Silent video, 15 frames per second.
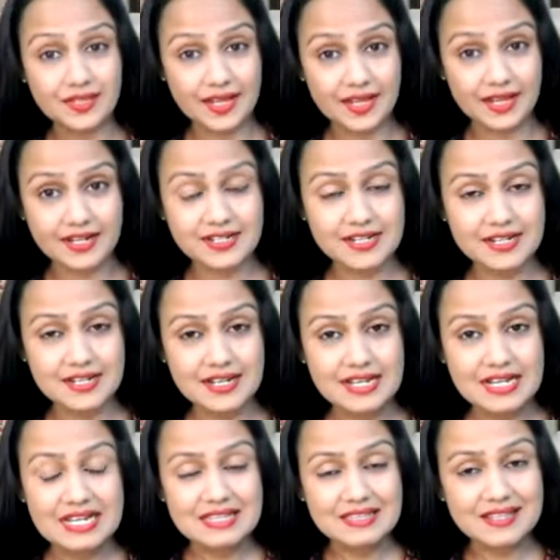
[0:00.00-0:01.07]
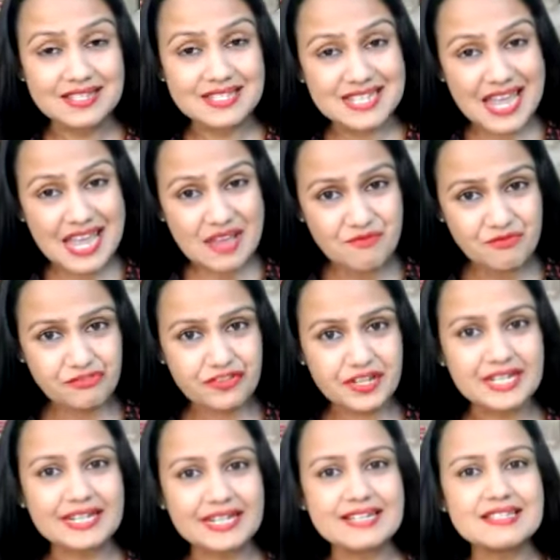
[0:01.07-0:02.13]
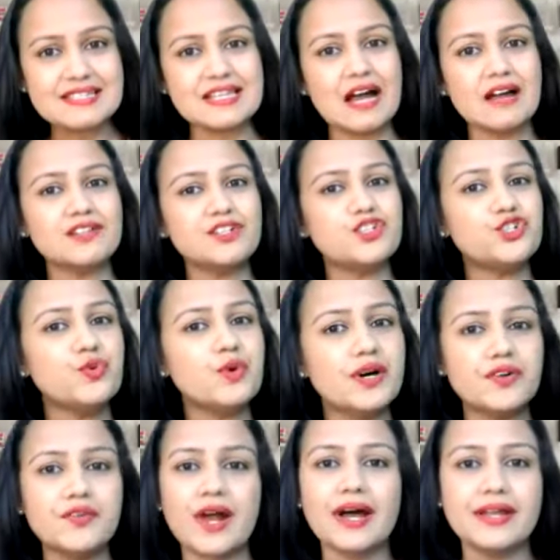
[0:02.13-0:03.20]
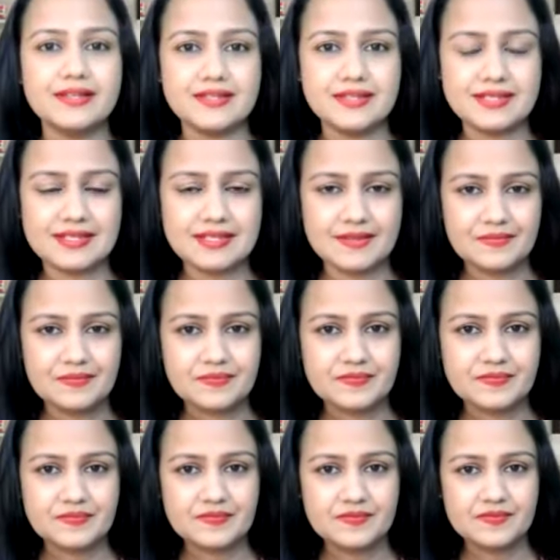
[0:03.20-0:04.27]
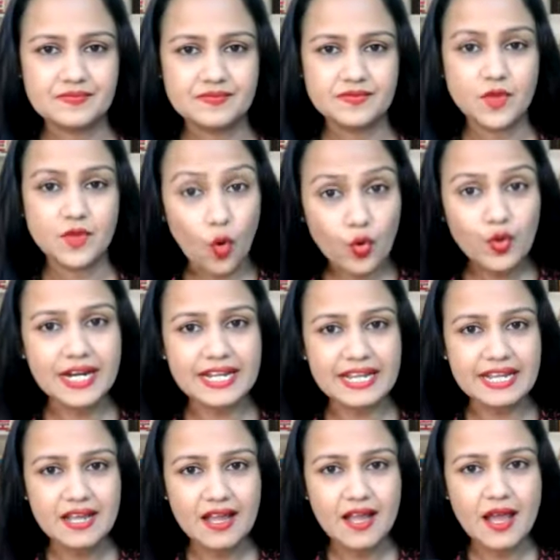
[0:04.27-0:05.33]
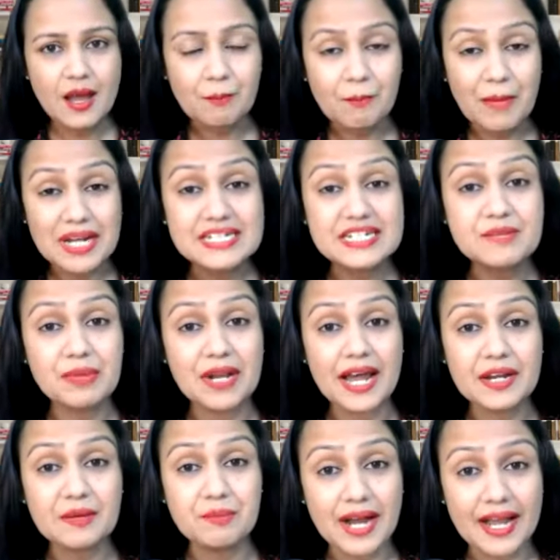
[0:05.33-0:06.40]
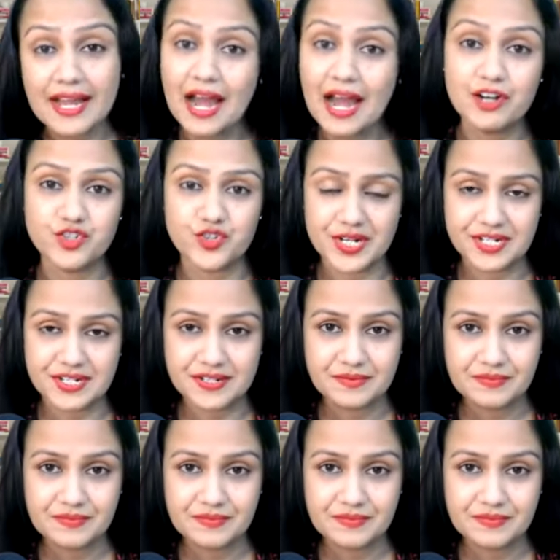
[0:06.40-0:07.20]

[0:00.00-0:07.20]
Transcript: it, the same feeling started to arise, only multiplied by 100.